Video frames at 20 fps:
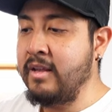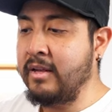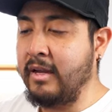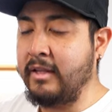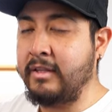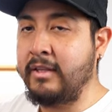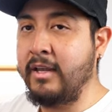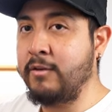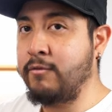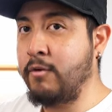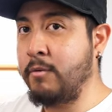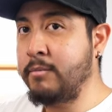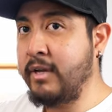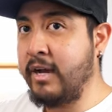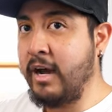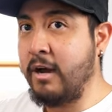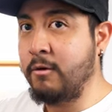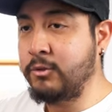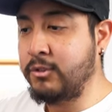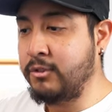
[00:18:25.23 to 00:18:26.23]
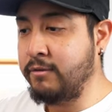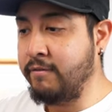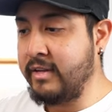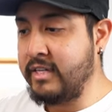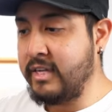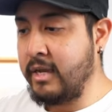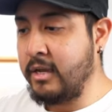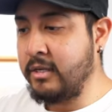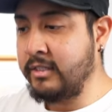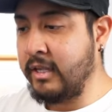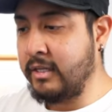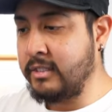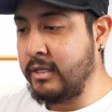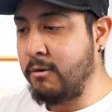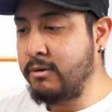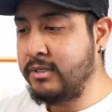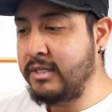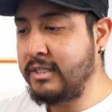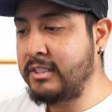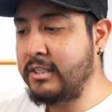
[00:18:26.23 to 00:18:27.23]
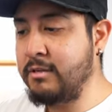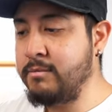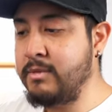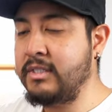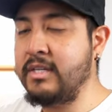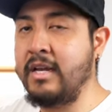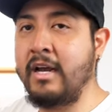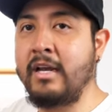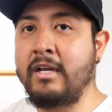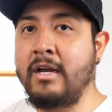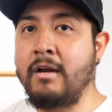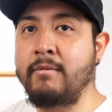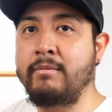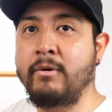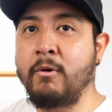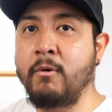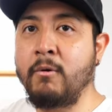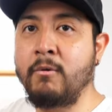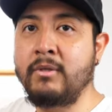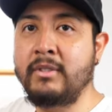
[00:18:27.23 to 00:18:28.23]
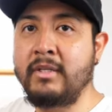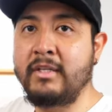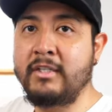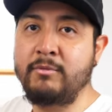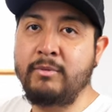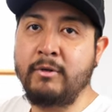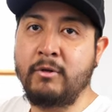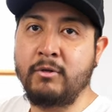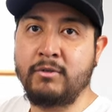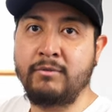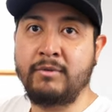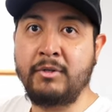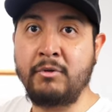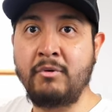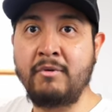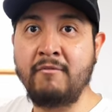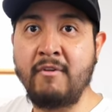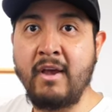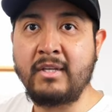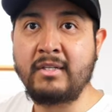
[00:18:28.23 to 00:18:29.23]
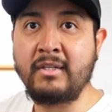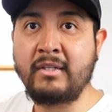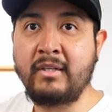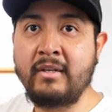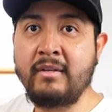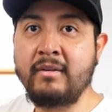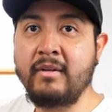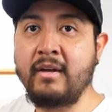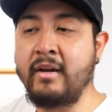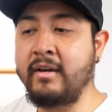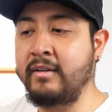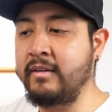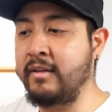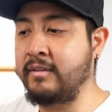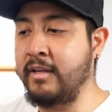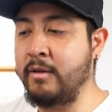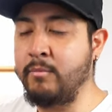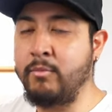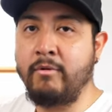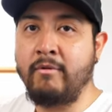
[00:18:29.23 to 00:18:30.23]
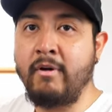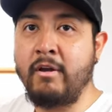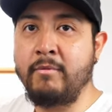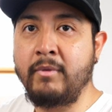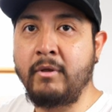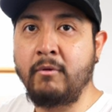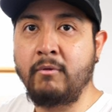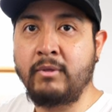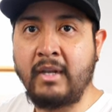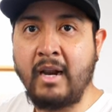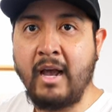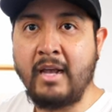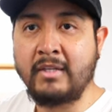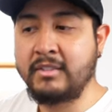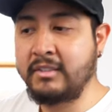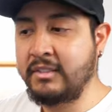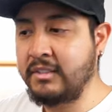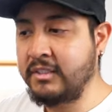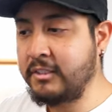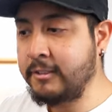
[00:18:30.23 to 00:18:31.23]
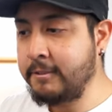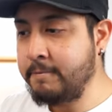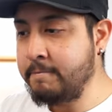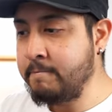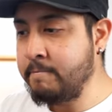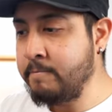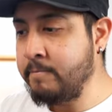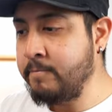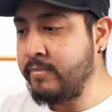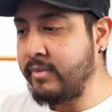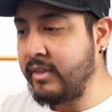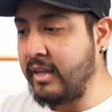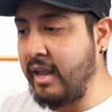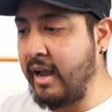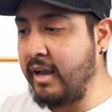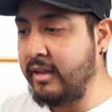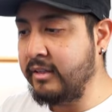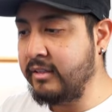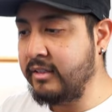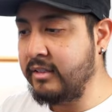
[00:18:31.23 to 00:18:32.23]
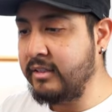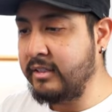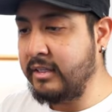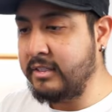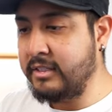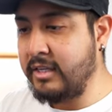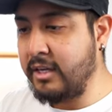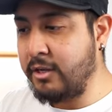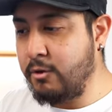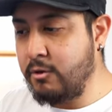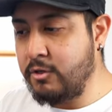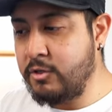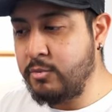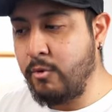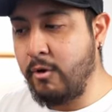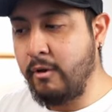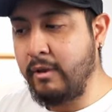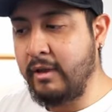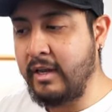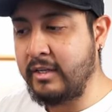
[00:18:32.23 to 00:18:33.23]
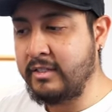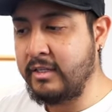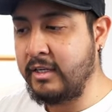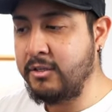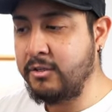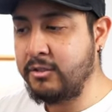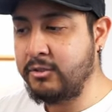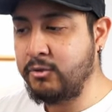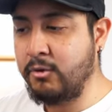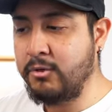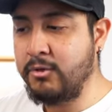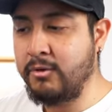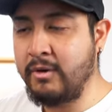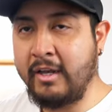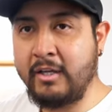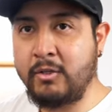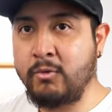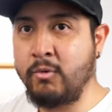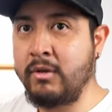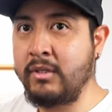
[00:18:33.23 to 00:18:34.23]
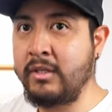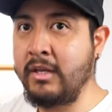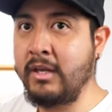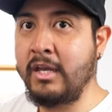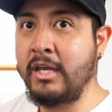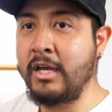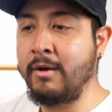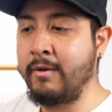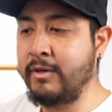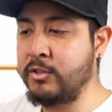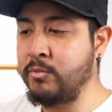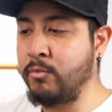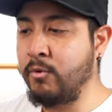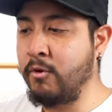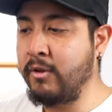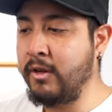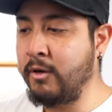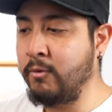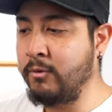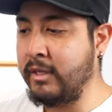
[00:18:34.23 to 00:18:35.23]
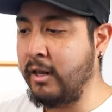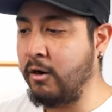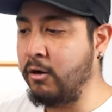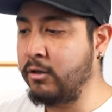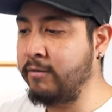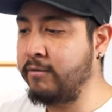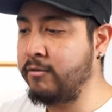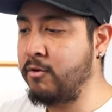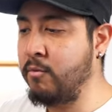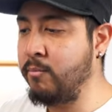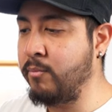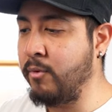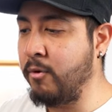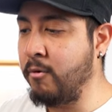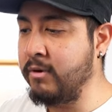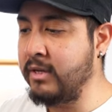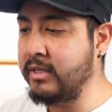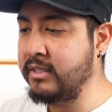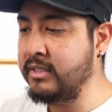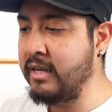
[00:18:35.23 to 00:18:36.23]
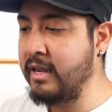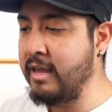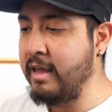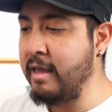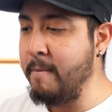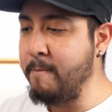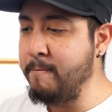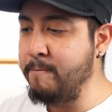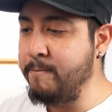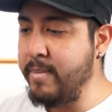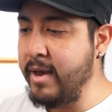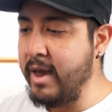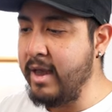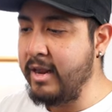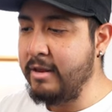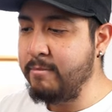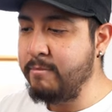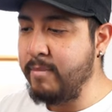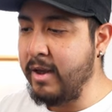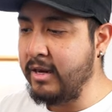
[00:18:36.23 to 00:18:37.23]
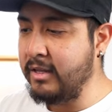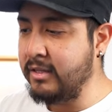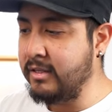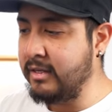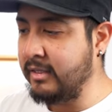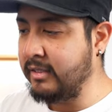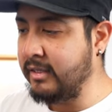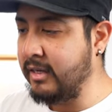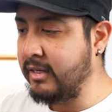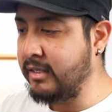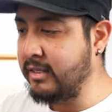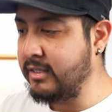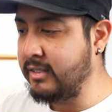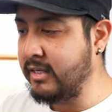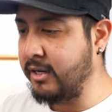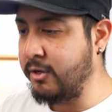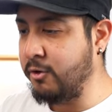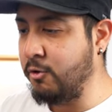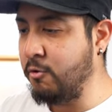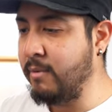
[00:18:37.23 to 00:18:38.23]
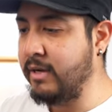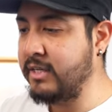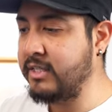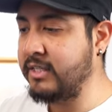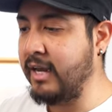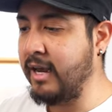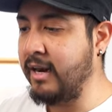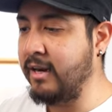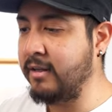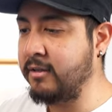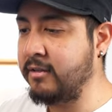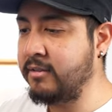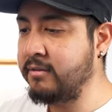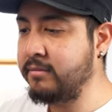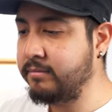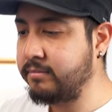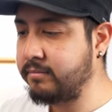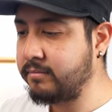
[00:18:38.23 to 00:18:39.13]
Catia is from the house of Dassault Systems. I have all this because of the university that they provide me with licenses. And this is a huge model, as I just told you, like 20 gigabytes model with a lot of components, very, very detailed. This is a human skeleton